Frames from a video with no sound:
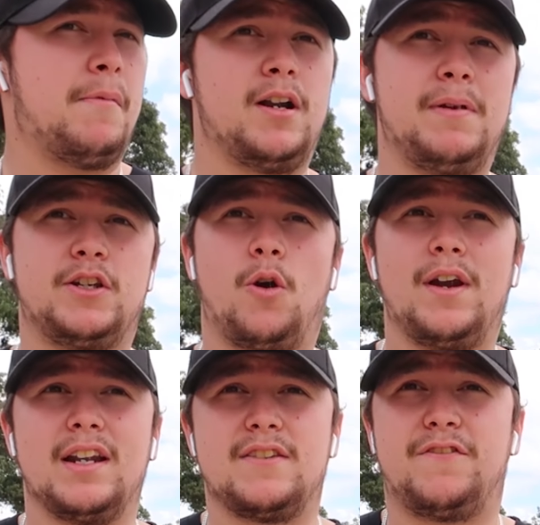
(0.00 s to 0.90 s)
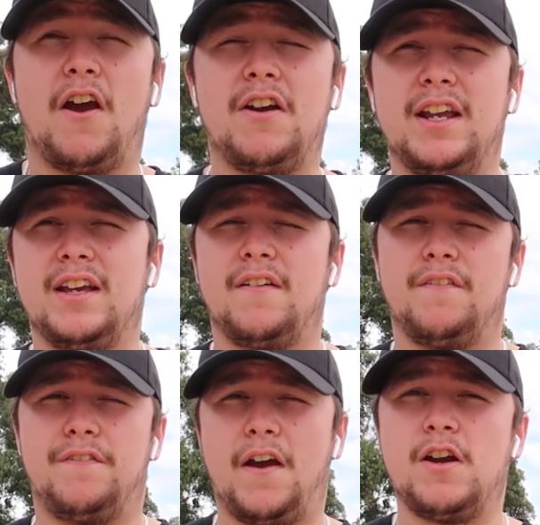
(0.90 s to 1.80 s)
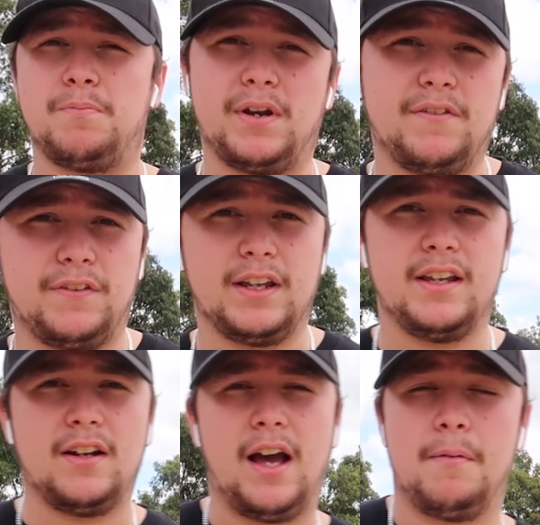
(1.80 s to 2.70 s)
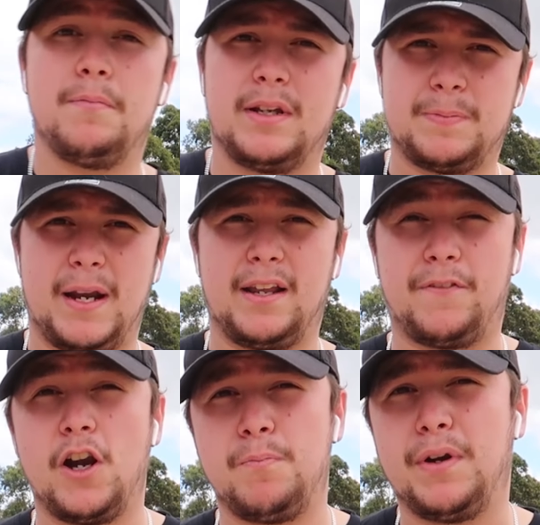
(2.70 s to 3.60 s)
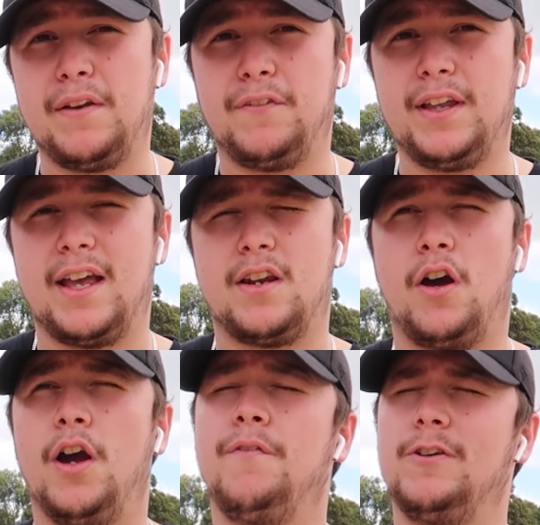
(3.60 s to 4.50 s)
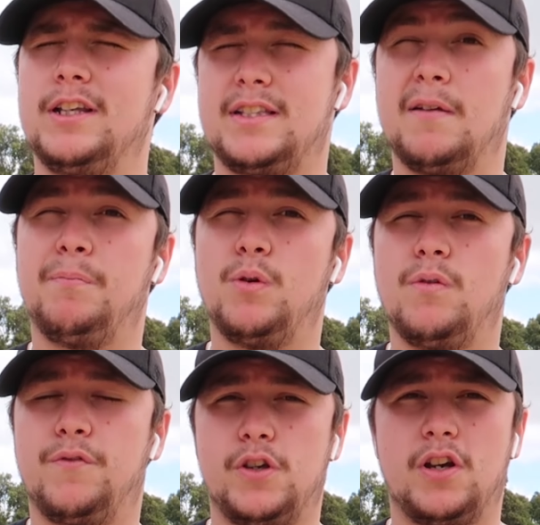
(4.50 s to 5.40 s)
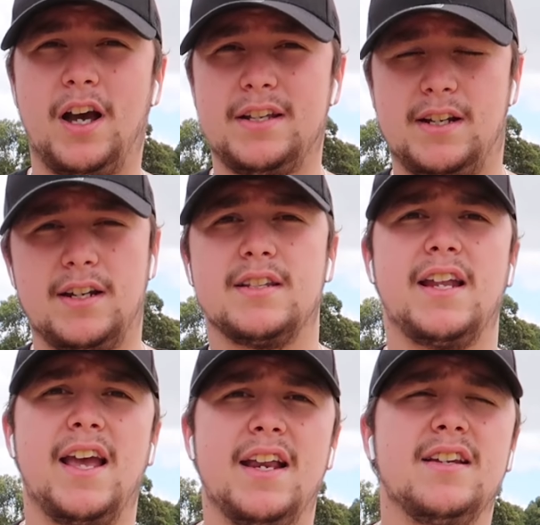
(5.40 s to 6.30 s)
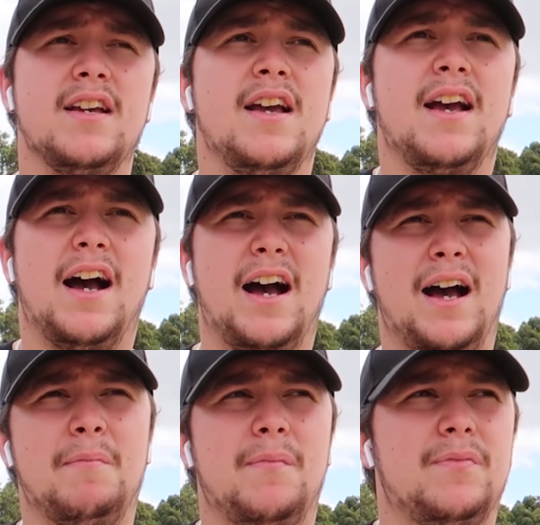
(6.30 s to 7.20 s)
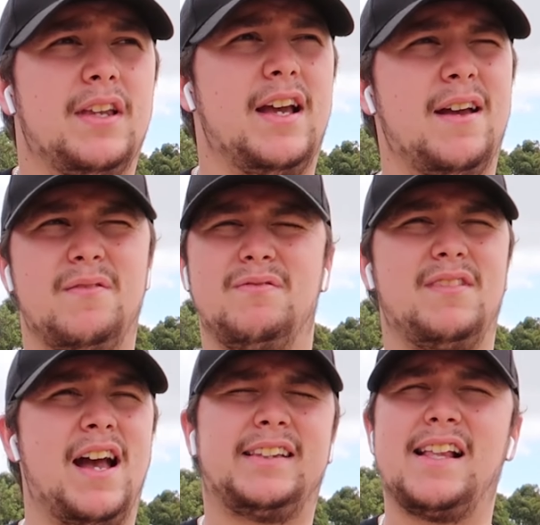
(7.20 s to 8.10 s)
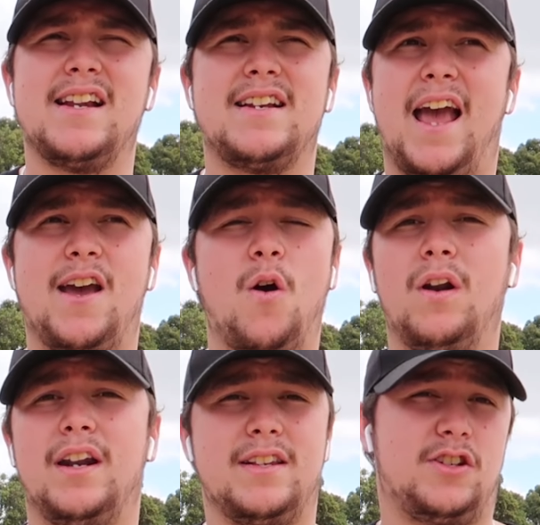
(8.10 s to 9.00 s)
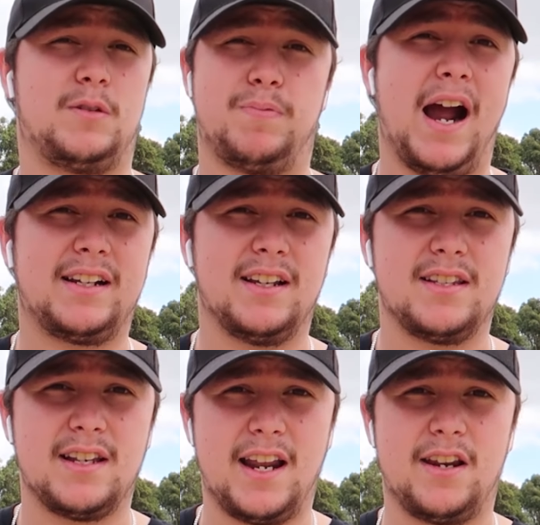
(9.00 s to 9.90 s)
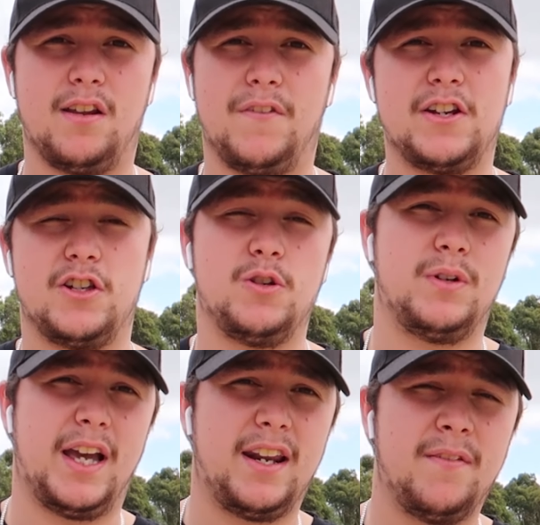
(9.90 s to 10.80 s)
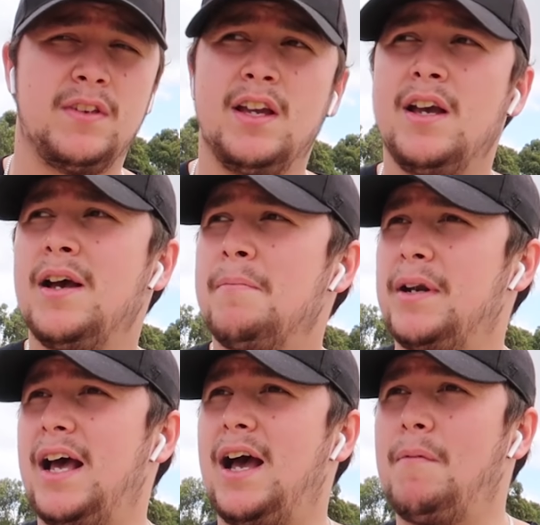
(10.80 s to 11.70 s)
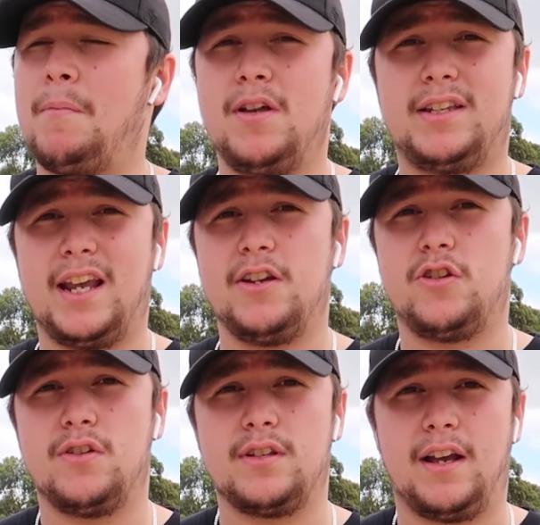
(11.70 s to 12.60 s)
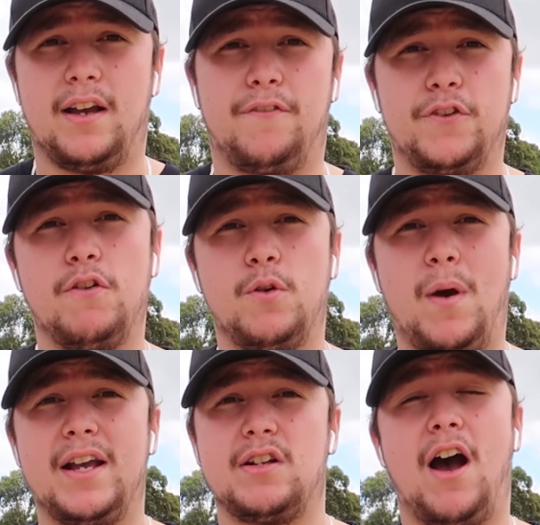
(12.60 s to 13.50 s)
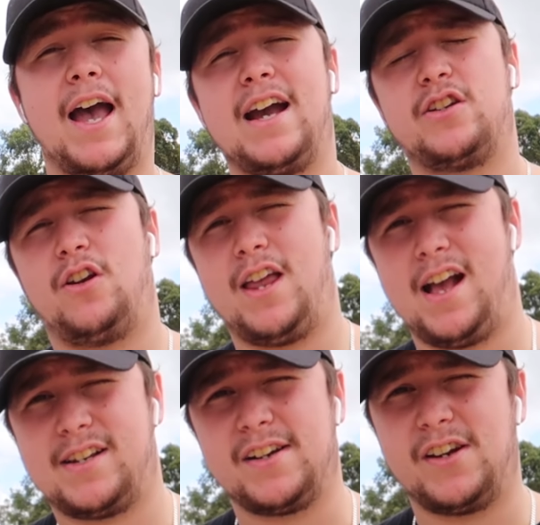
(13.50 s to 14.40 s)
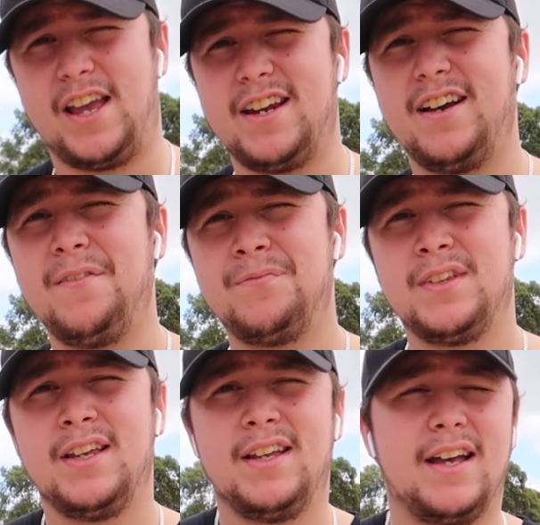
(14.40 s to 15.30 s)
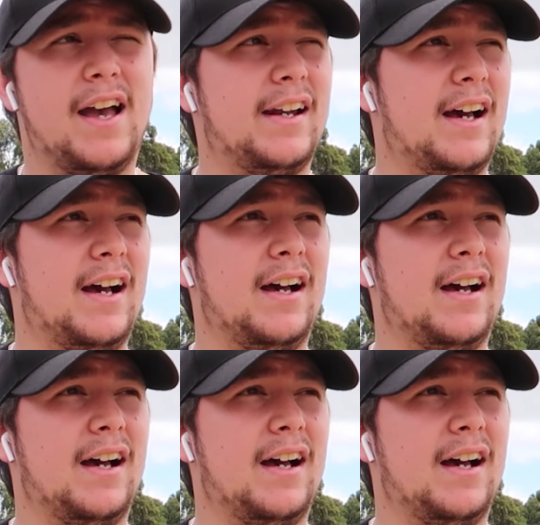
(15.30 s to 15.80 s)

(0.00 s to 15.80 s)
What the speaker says: going to be doing this very briefly. Like I will explain it very briefly and hopefully simple for you guys to understand. At the end of the day, all it is just practice, and then eventually you'll get it. But I'm going to teach you a few of the ways that I actually learned how to tuck no-hander. And